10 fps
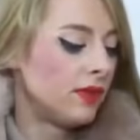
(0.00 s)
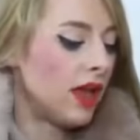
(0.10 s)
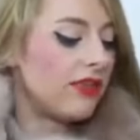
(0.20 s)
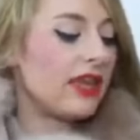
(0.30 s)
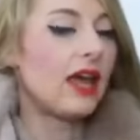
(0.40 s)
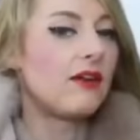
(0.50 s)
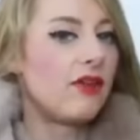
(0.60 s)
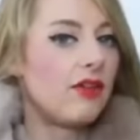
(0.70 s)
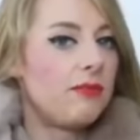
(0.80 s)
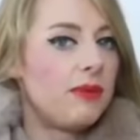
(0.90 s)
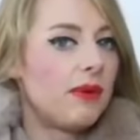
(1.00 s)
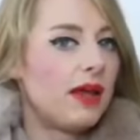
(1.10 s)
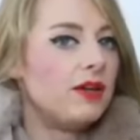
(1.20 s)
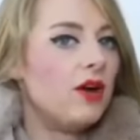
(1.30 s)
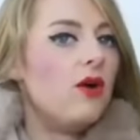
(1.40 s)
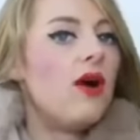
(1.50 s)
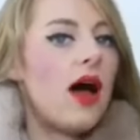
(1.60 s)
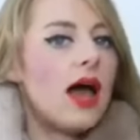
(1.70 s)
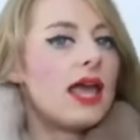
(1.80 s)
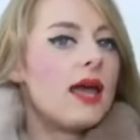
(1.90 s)
I think out of all the people I know,
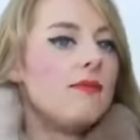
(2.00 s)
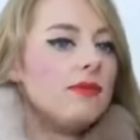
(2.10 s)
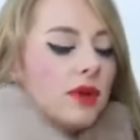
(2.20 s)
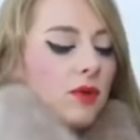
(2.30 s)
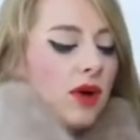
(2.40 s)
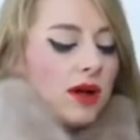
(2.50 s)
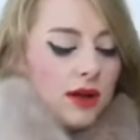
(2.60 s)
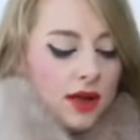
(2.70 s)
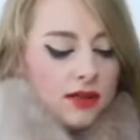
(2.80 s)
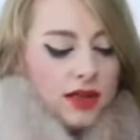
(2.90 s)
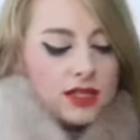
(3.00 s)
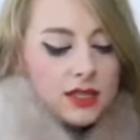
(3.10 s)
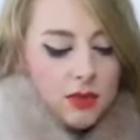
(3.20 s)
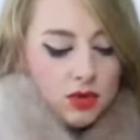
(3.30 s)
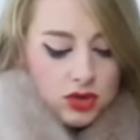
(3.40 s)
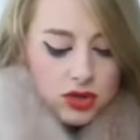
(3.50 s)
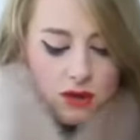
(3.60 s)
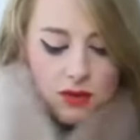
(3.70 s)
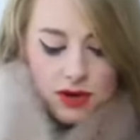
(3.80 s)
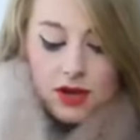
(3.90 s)
I am the one that's the most
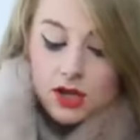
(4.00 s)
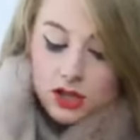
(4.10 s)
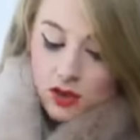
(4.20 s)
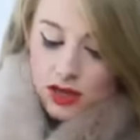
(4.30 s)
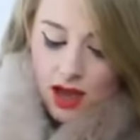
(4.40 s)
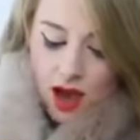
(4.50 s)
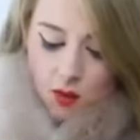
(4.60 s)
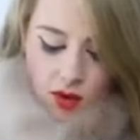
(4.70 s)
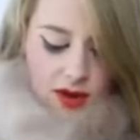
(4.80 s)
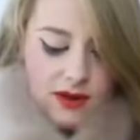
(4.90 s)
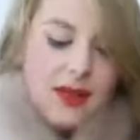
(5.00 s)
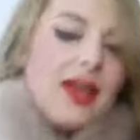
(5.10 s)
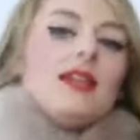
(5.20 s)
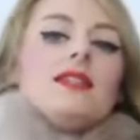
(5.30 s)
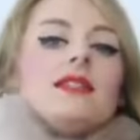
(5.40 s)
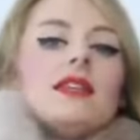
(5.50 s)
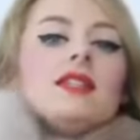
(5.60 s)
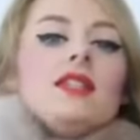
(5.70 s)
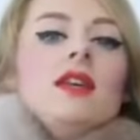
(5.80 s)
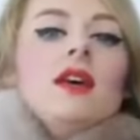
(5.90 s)
stubborn. So I got one, and it's
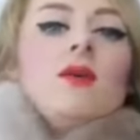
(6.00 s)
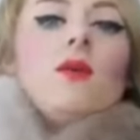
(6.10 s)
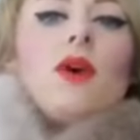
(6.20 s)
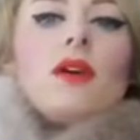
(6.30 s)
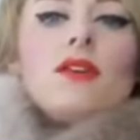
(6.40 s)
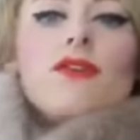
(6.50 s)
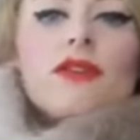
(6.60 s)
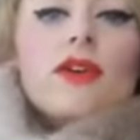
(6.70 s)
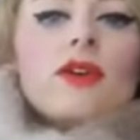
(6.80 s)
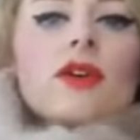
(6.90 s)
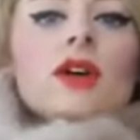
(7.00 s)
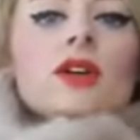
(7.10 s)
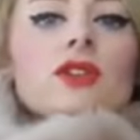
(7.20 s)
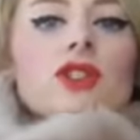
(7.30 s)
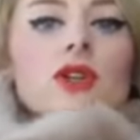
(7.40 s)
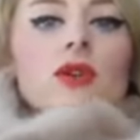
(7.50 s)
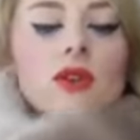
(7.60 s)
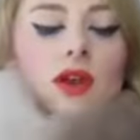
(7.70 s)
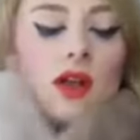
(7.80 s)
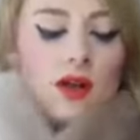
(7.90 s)
this wonderful jewel
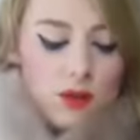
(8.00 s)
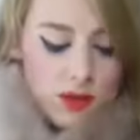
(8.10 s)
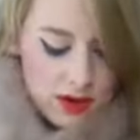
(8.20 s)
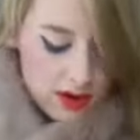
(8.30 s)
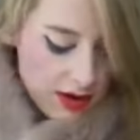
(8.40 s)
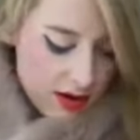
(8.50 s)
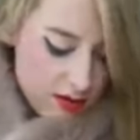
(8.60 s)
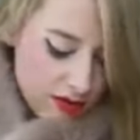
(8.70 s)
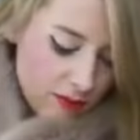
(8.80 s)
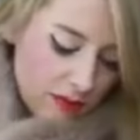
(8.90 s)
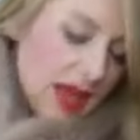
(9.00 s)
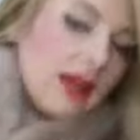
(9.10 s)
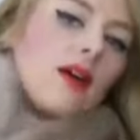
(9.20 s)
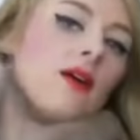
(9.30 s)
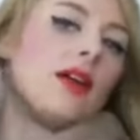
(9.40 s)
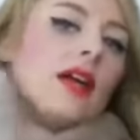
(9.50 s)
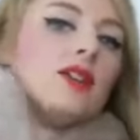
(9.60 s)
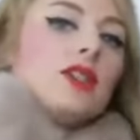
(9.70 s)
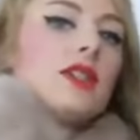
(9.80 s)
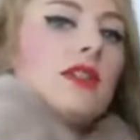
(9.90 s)
colored one from Mango. And I
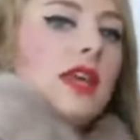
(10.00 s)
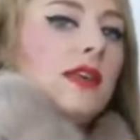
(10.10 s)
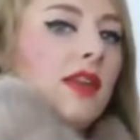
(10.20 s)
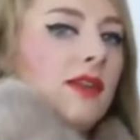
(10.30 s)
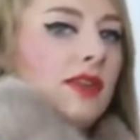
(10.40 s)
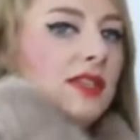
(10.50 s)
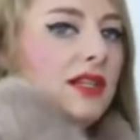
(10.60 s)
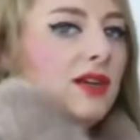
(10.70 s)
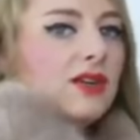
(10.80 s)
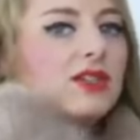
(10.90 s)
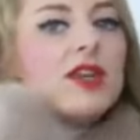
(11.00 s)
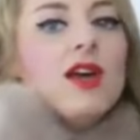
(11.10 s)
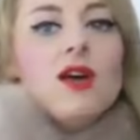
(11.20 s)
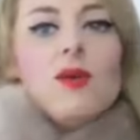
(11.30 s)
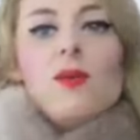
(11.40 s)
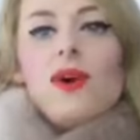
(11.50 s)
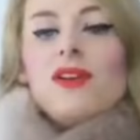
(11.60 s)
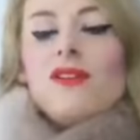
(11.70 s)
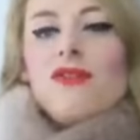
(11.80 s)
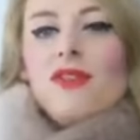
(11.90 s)
just think that this looks
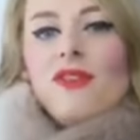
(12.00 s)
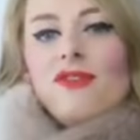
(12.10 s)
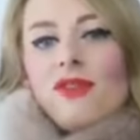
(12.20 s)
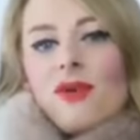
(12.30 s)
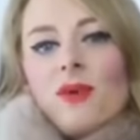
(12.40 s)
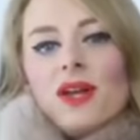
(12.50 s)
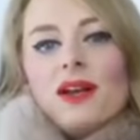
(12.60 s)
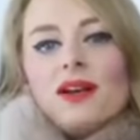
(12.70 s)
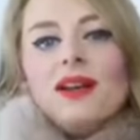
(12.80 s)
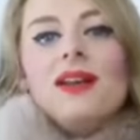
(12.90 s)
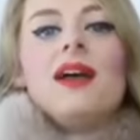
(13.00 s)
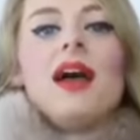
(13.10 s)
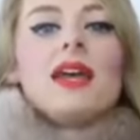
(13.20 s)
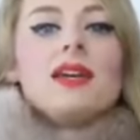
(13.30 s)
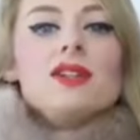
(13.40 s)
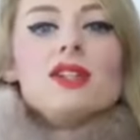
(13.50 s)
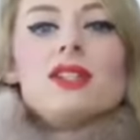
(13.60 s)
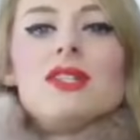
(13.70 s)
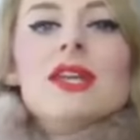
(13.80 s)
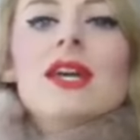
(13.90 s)
wonderful for winter. I can
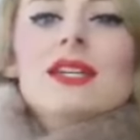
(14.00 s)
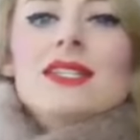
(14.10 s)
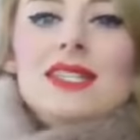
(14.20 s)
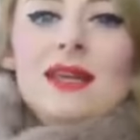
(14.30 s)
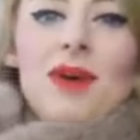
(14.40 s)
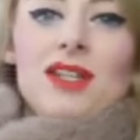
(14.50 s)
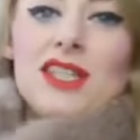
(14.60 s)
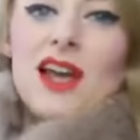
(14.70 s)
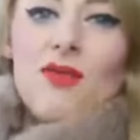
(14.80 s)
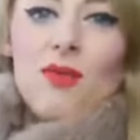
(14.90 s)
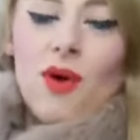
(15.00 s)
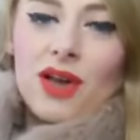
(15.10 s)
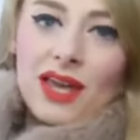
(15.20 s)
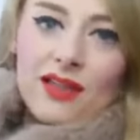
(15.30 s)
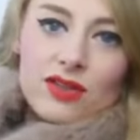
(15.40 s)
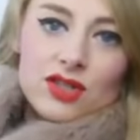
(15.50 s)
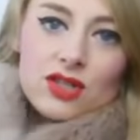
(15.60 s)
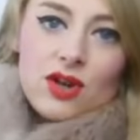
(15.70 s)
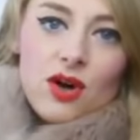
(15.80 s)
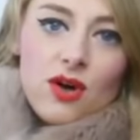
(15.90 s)
just see myself walking in the
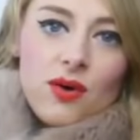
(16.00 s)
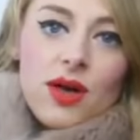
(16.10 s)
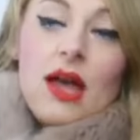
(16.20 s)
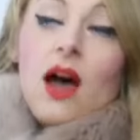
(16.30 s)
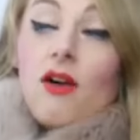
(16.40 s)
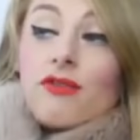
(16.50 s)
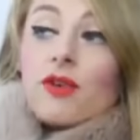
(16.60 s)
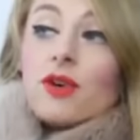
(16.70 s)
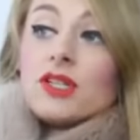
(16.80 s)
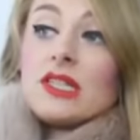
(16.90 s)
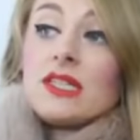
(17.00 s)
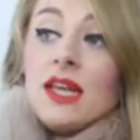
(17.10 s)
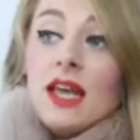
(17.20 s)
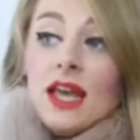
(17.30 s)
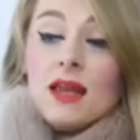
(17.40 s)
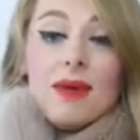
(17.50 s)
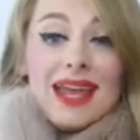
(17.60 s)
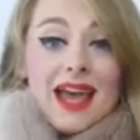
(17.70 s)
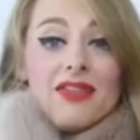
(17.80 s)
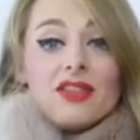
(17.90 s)
snow. Of course, in my
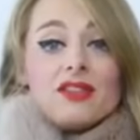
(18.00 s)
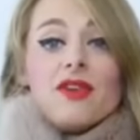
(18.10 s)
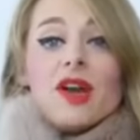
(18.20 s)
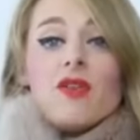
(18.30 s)
head that's very